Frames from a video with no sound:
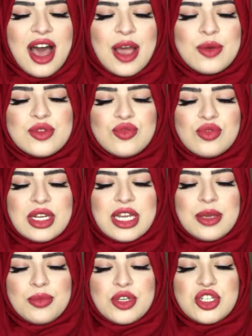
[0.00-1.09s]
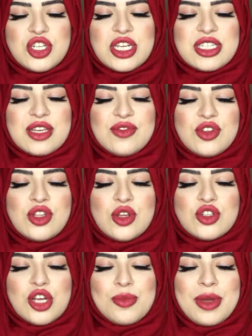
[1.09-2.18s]
I would really appreciate it if you
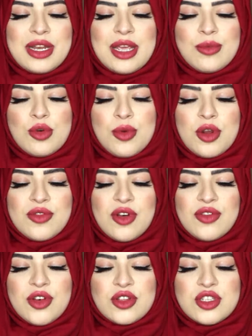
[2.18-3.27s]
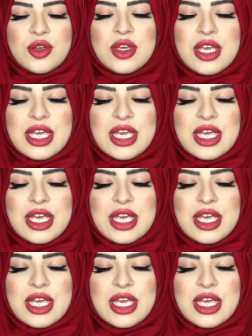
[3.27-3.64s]
don't share my name or profile photo,